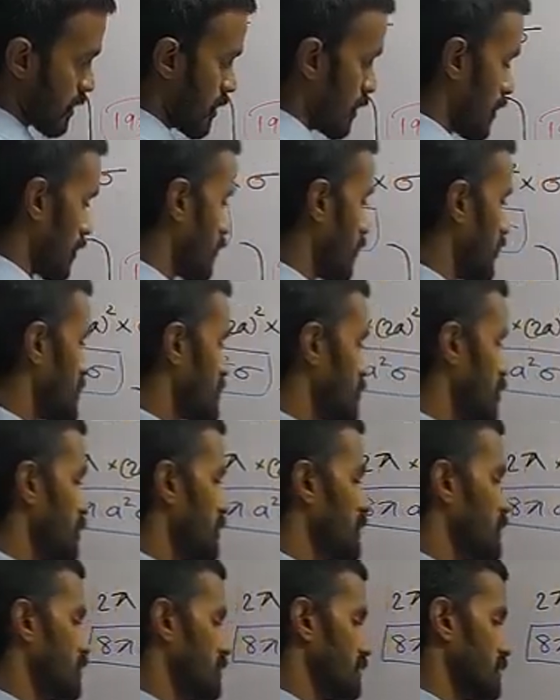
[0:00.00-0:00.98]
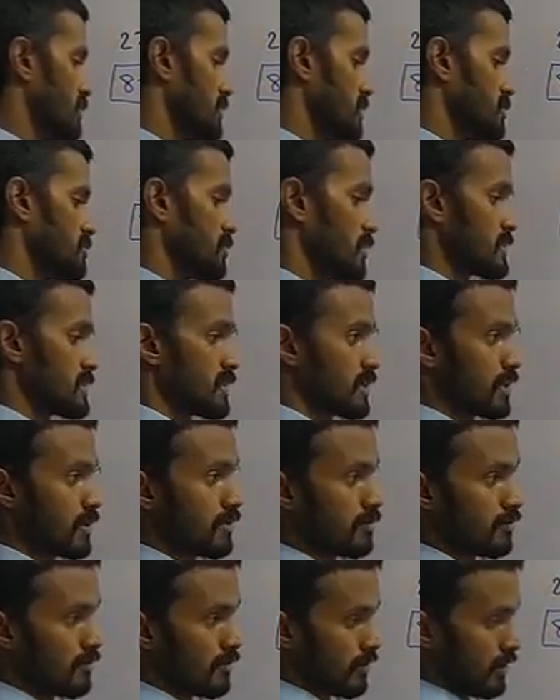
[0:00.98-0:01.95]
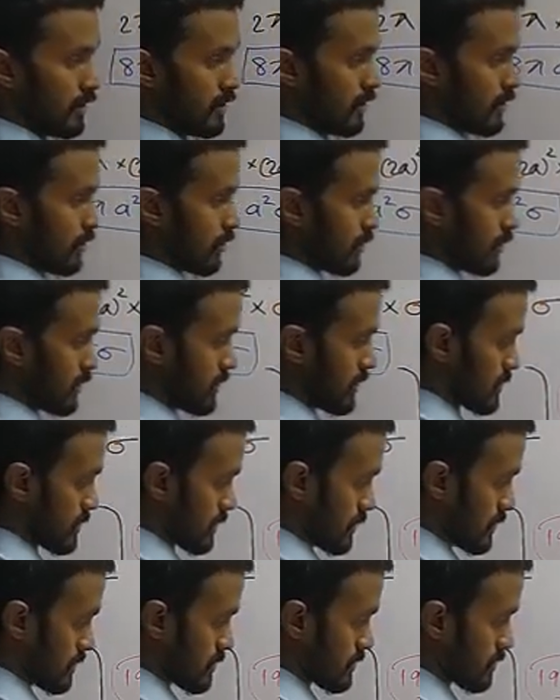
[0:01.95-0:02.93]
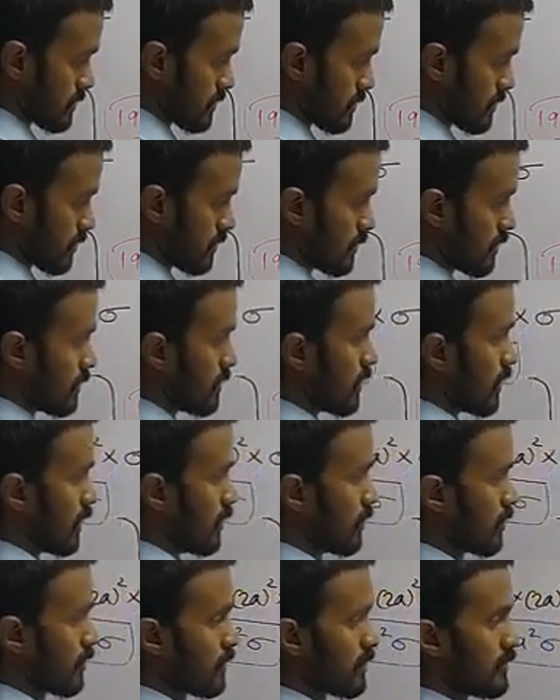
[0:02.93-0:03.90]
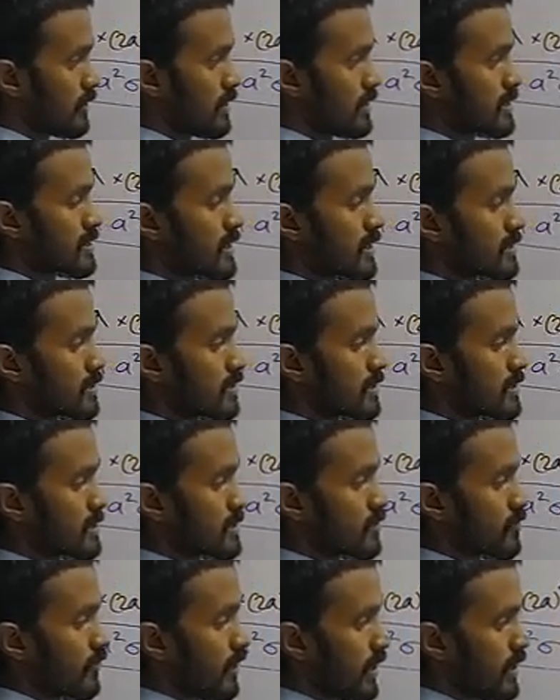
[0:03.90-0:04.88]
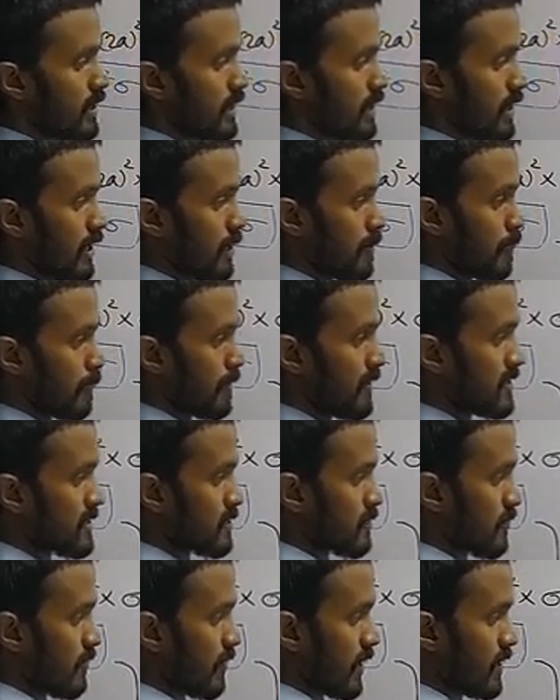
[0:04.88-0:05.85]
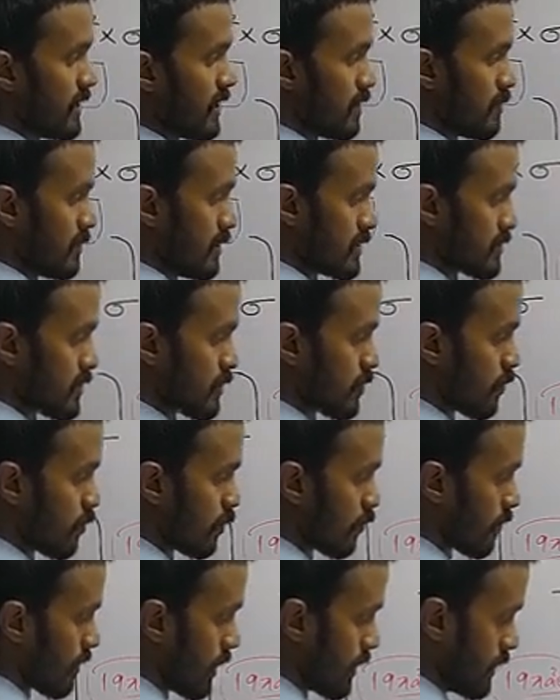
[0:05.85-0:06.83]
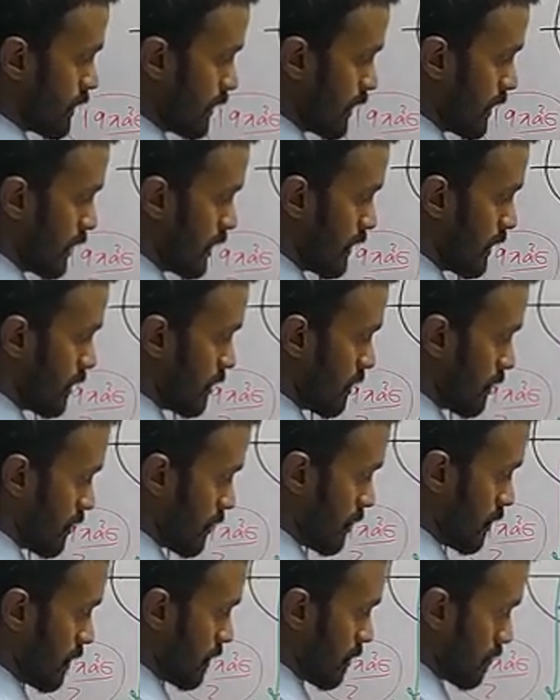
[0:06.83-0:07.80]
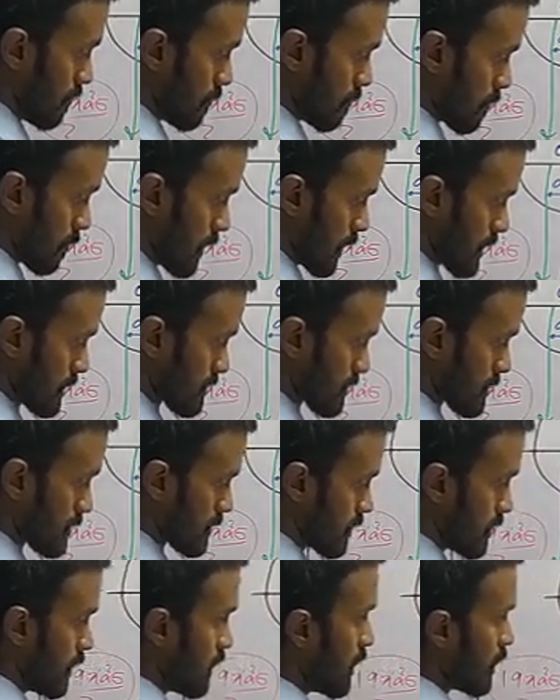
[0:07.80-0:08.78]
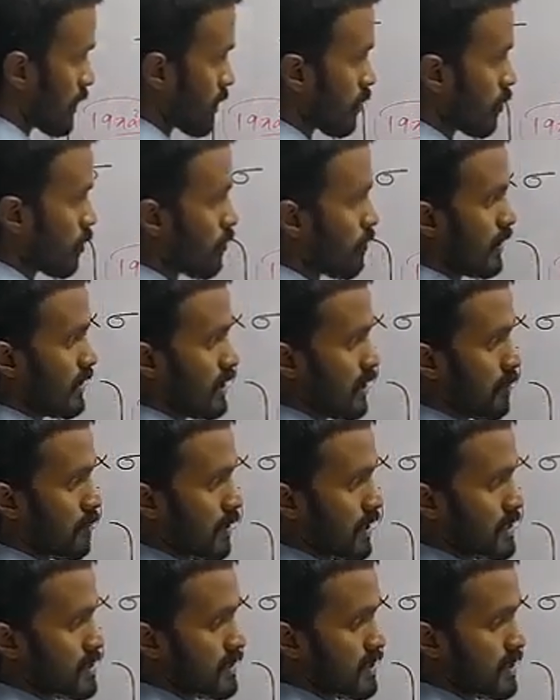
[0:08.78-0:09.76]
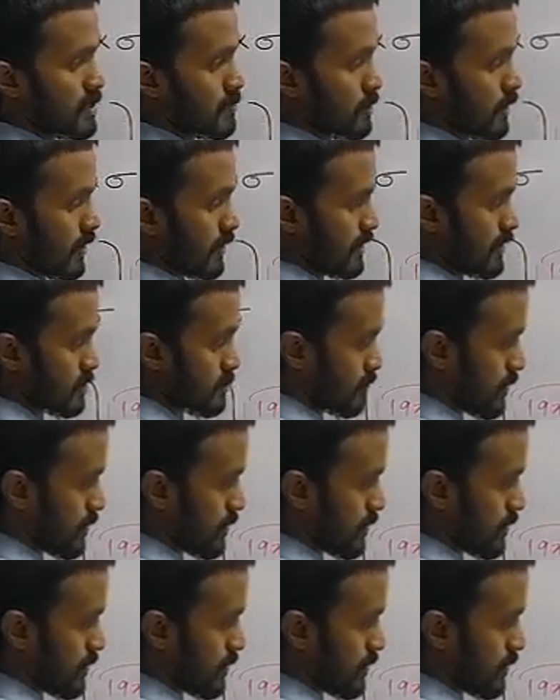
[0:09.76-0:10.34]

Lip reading: clockwise moment which is positive into the distance. Look, the distance, this is phi A. This is phi A means 2 phi A plus 2 phi A plus this part.